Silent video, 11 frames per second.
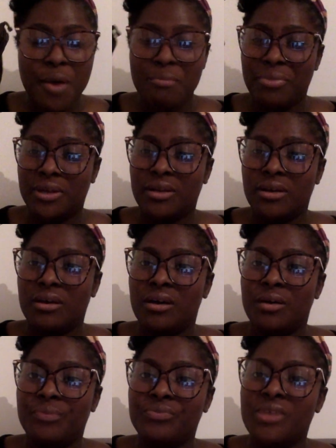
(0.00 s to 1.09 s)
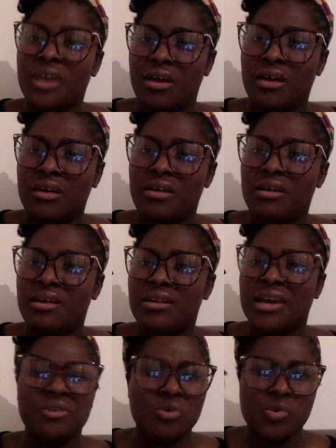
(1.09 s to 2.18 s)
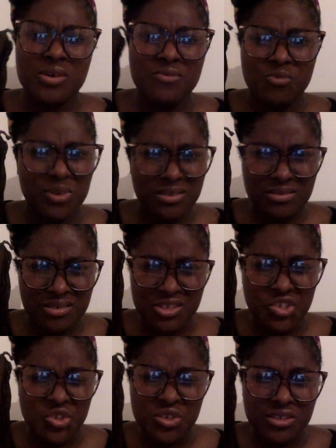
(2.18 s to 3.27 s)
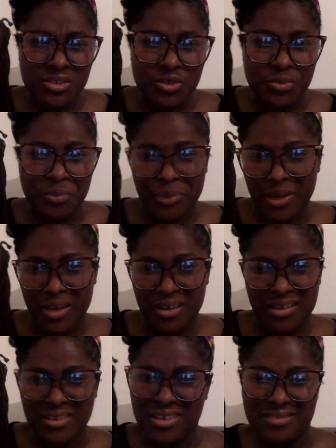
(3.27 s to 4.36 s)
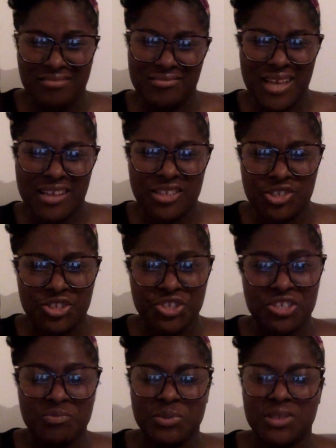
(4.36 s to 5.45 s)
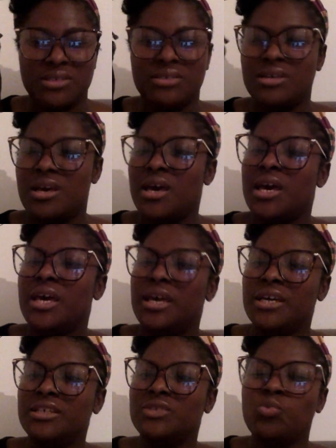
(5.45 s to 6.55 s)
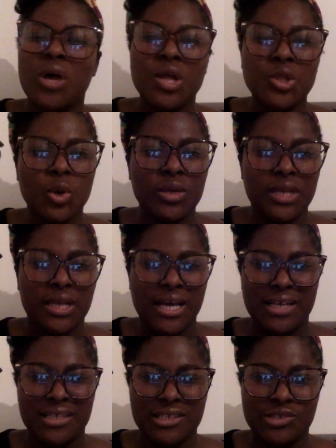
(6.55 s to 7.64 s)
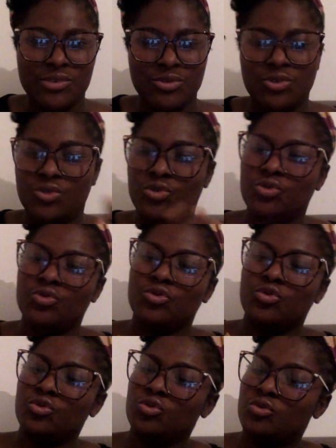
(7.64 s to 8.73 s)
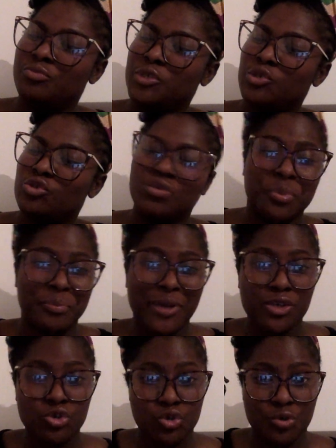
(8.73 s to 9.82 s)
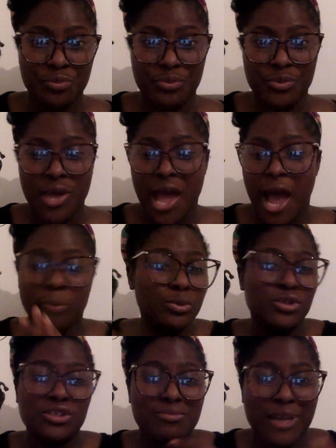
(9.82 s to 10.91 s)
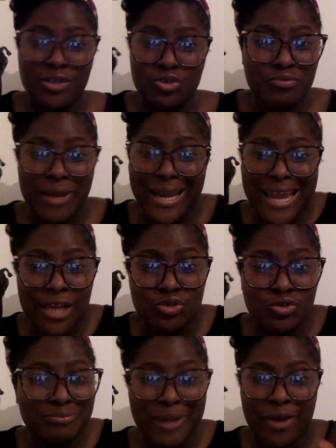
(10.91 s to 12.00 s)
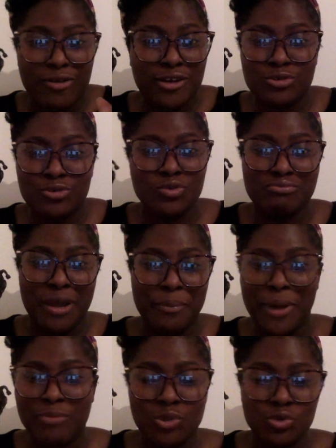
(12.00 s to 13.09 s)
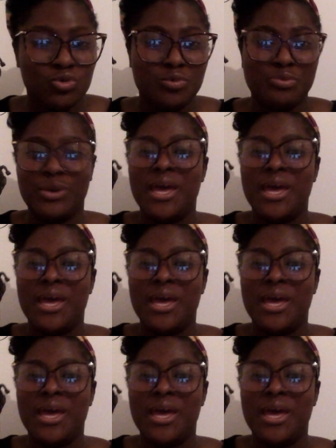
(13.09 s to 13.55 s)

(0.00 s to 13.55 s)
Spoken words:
But, yeah. And I don't know what is used to prepare in other dishes. But it's well known in Ghana to be used to prepare soup. I put this in my soup, my lye soup, my granule soup, my palm nut soup.